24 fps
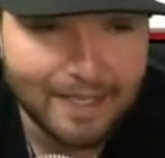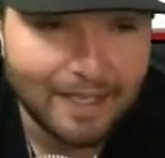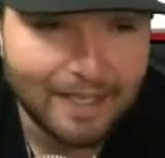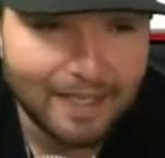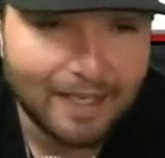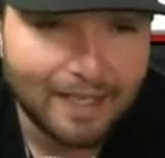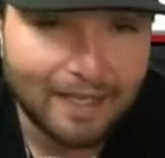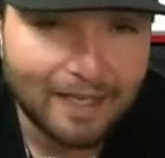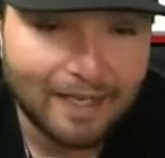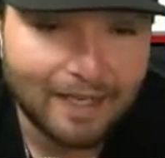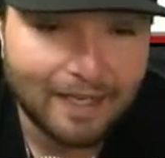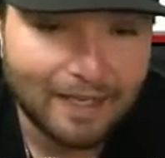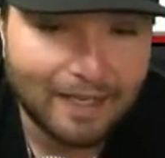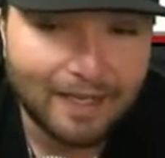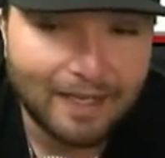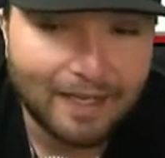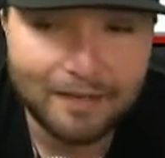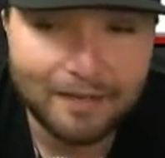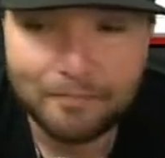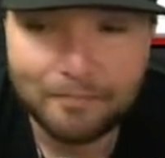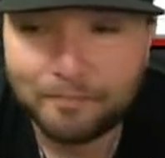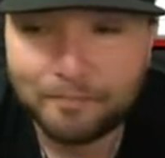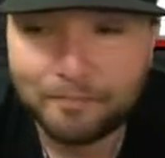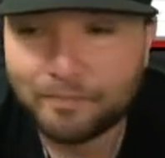
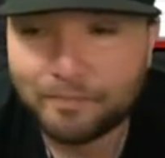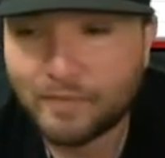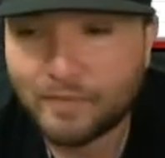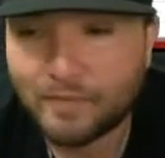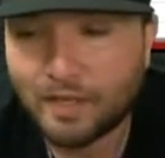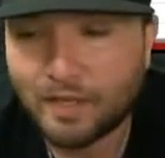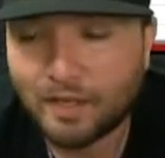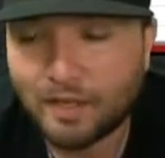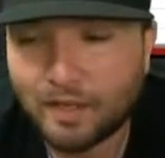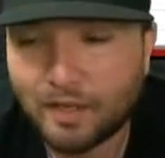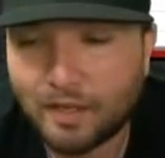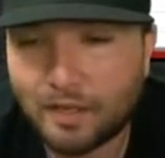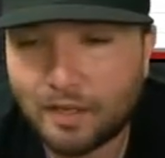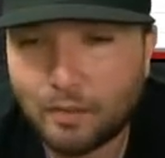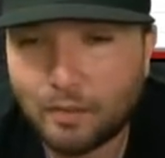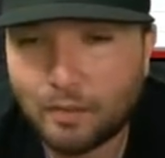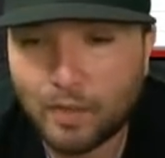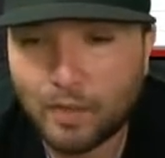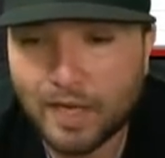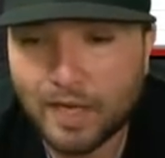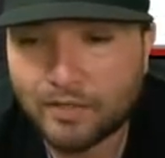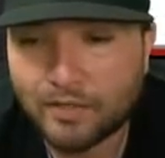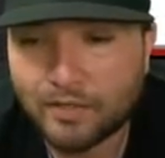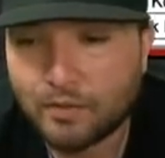Now,
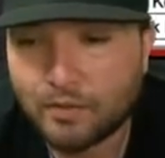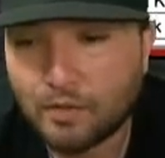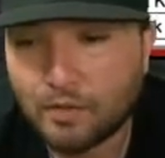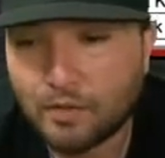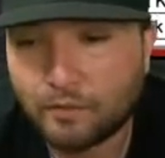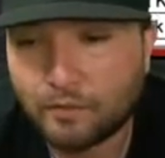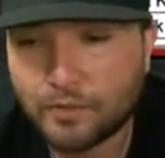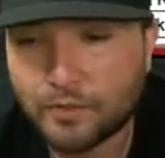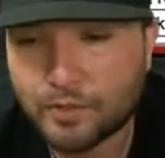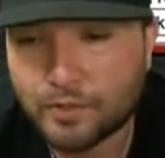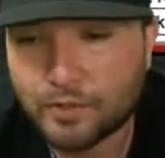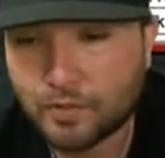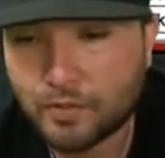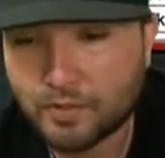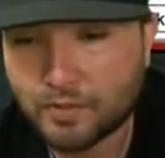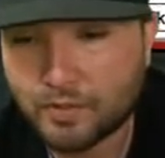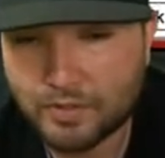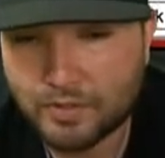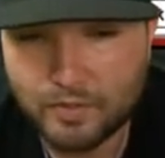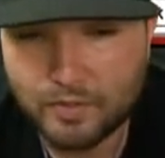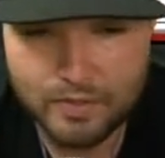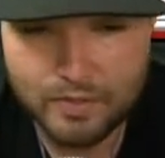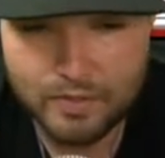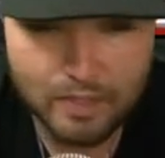what I do know for sure is
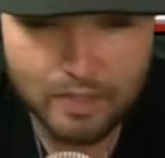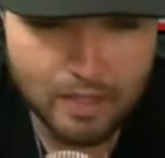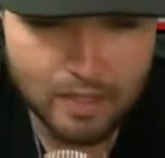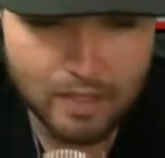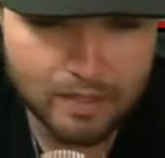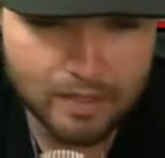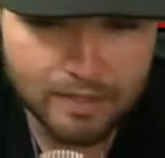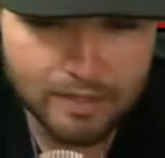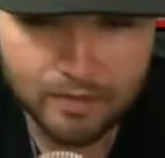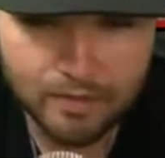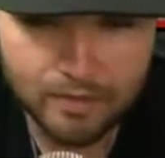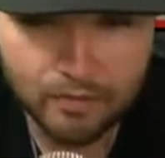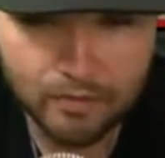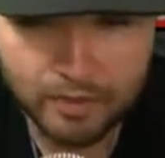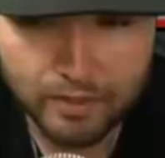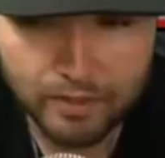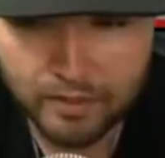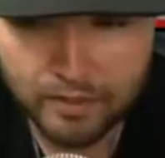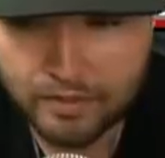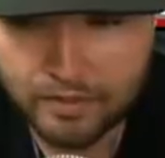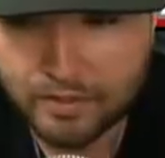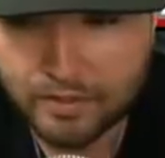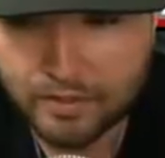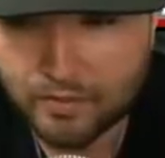Doosan is in a really
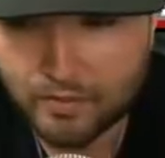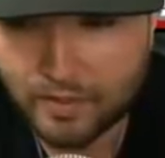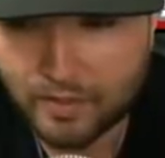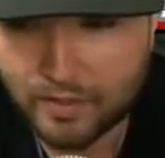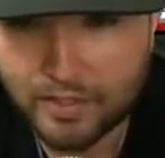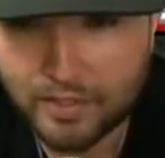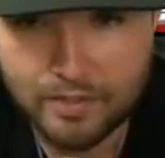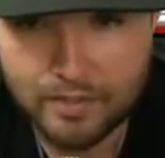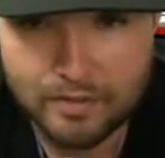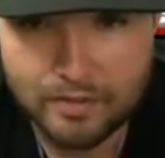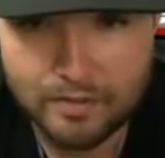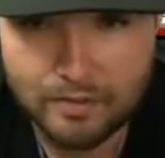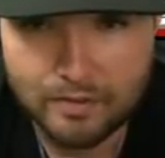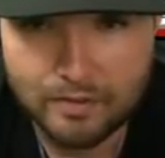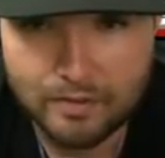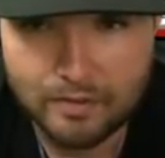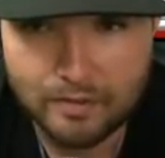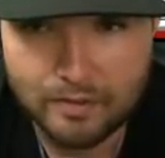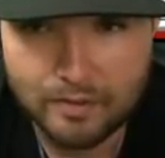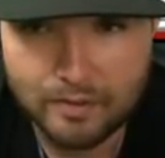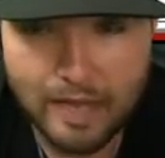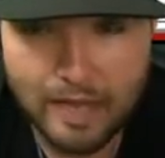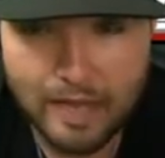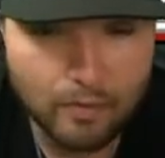good situation.
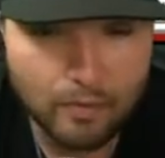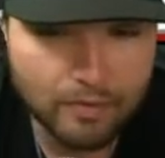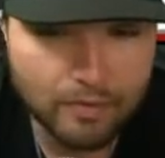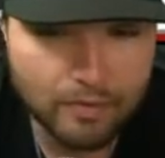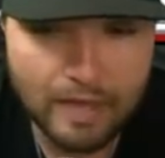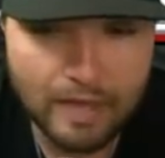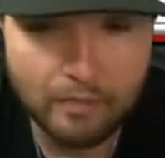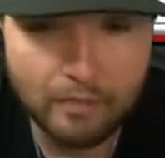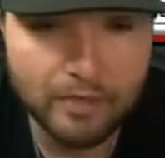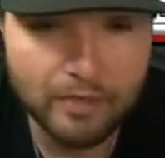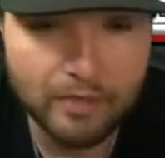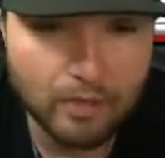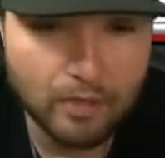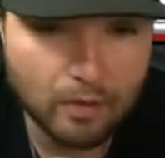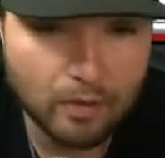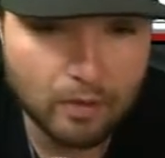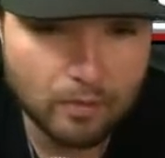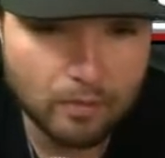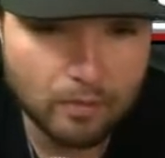That we know.